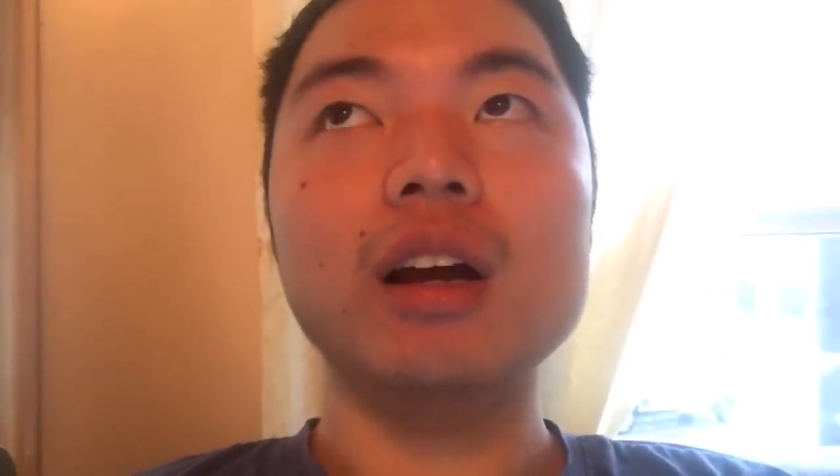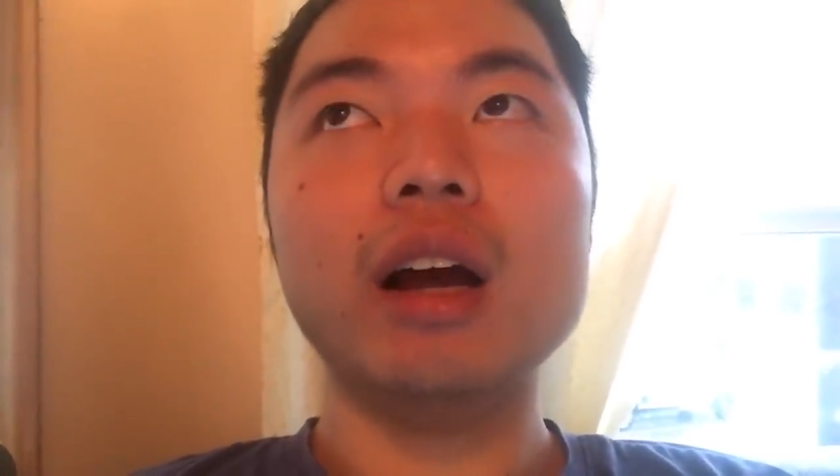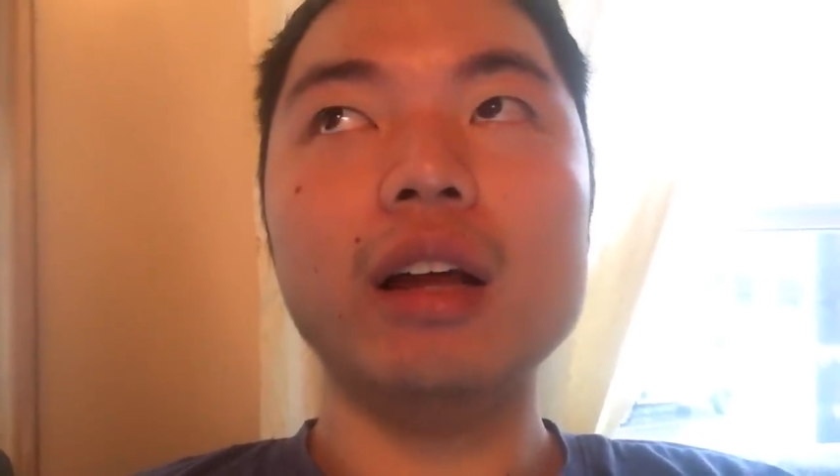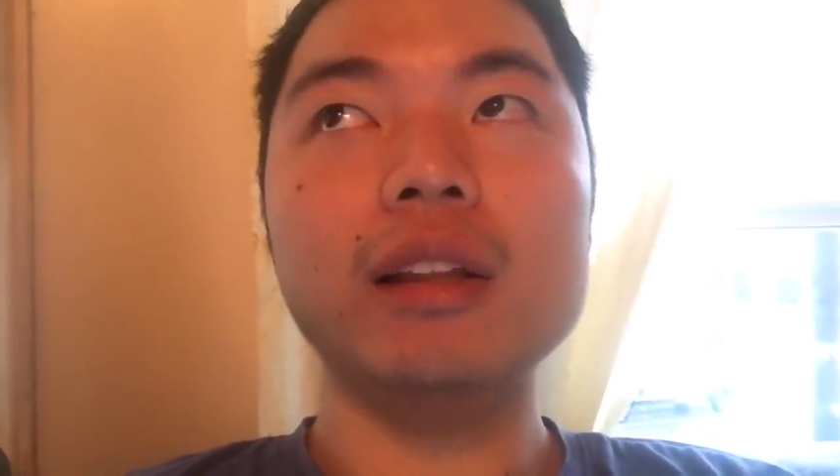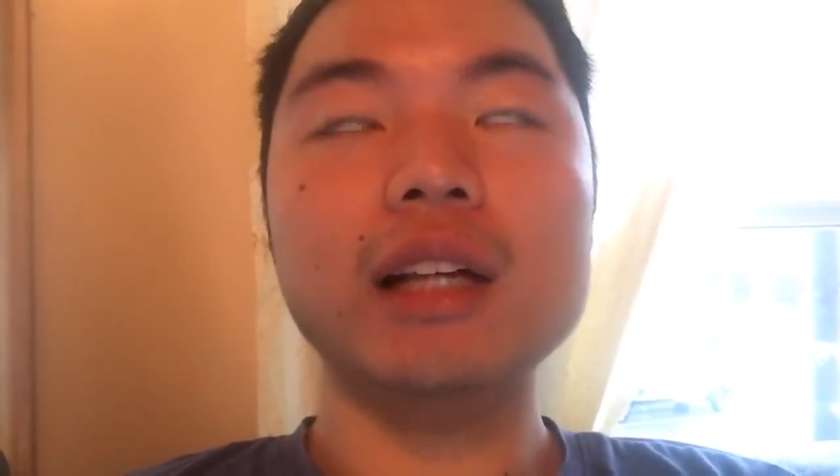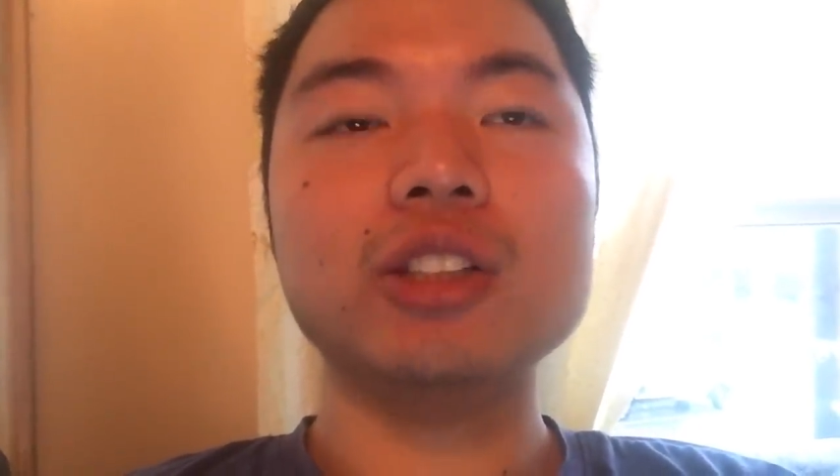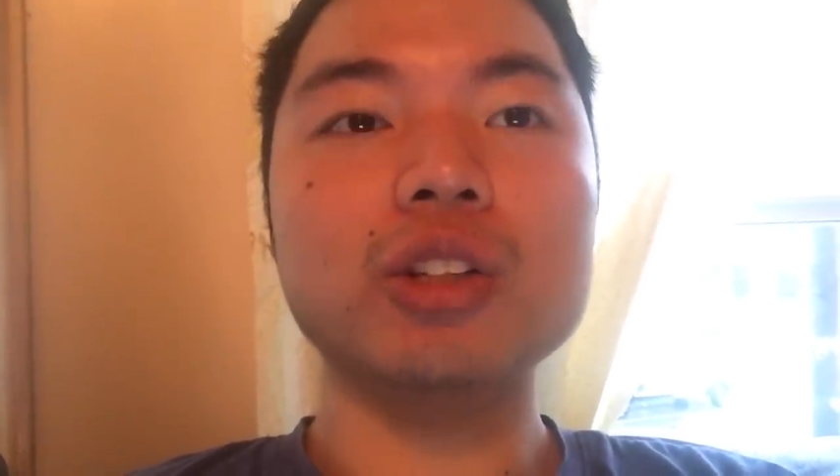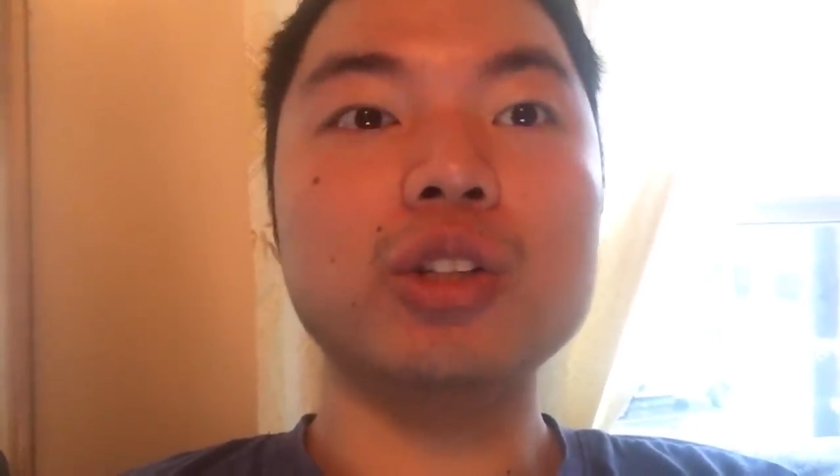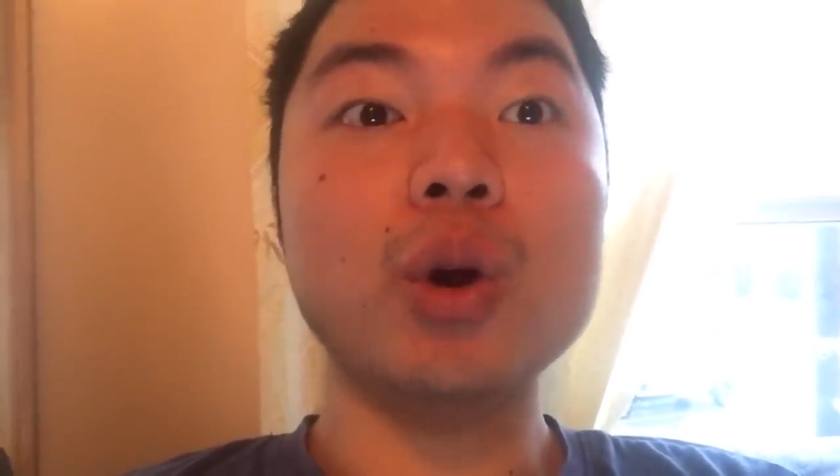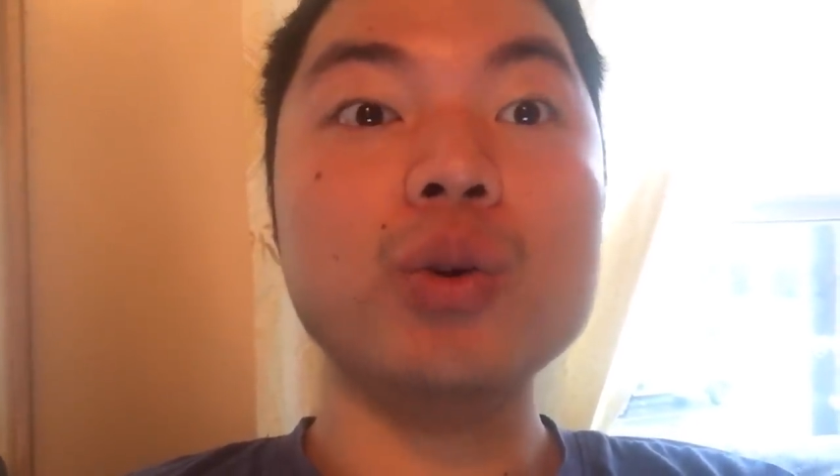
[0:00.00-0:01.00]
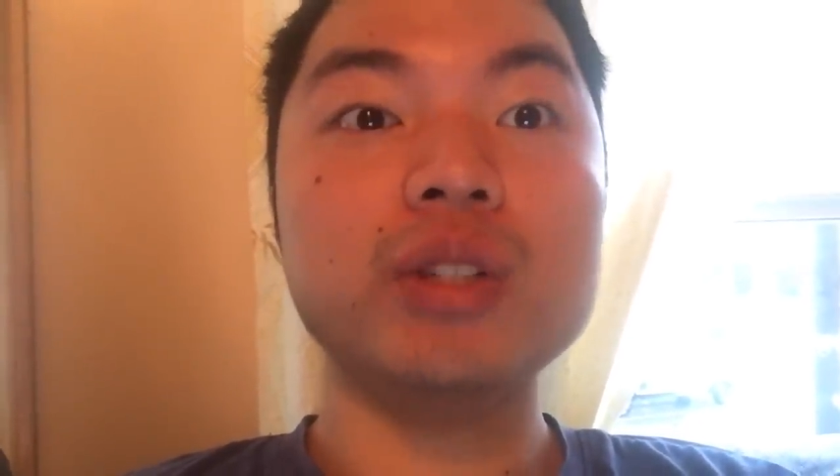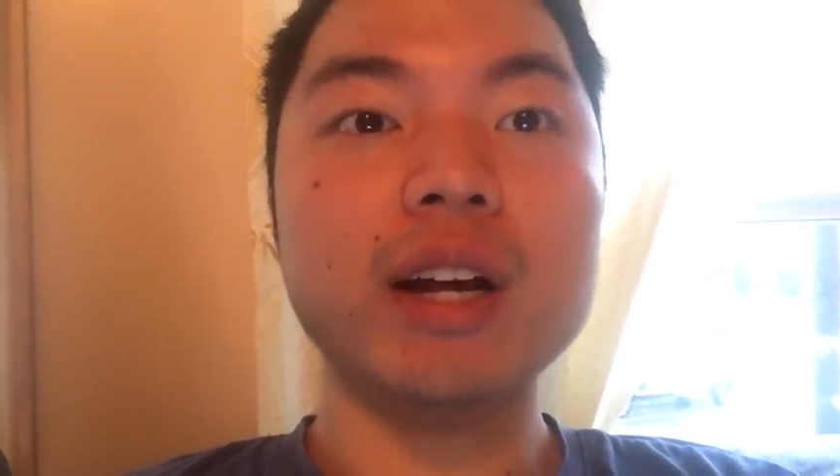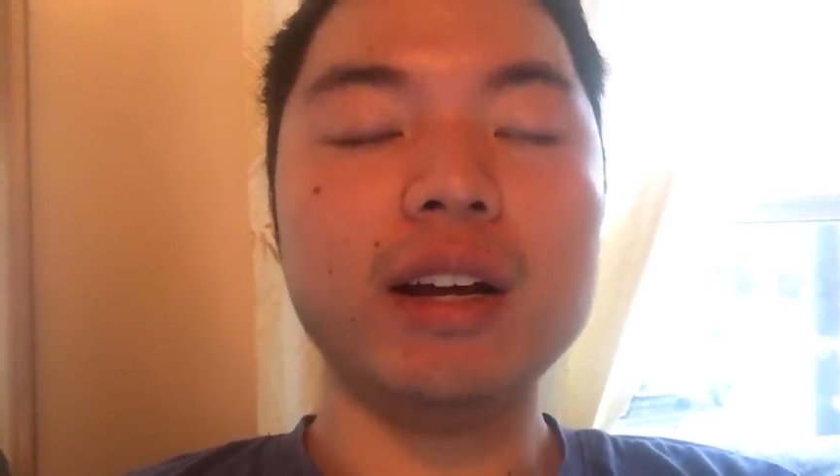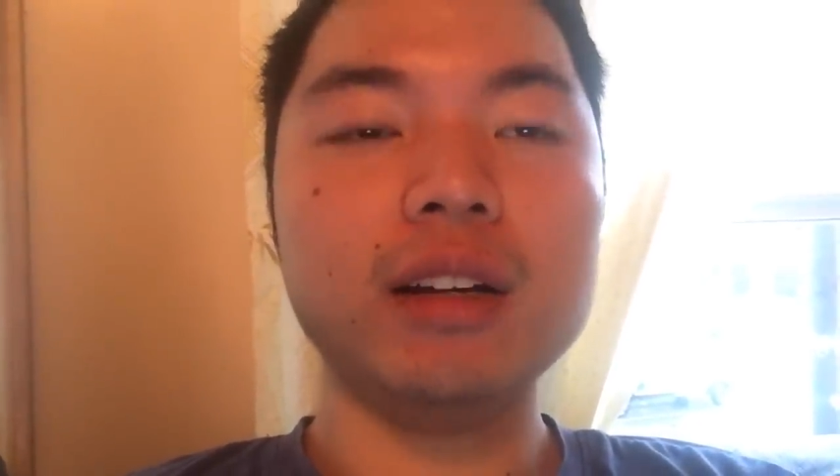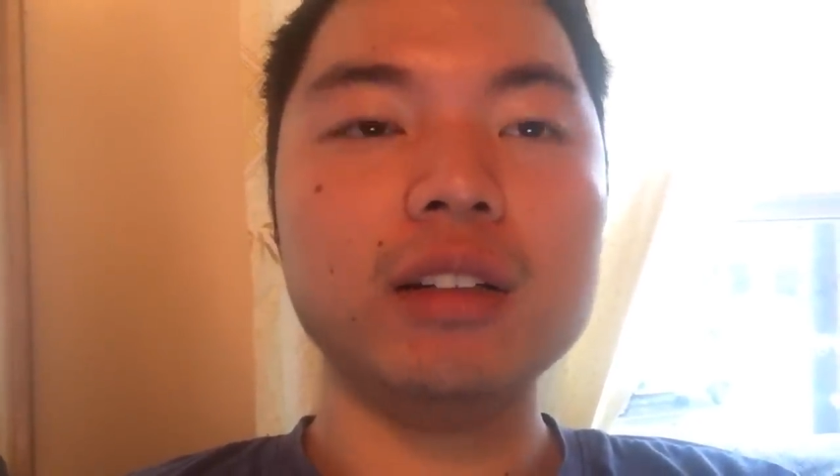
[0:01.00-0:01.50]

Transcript: and that's on Tuesday.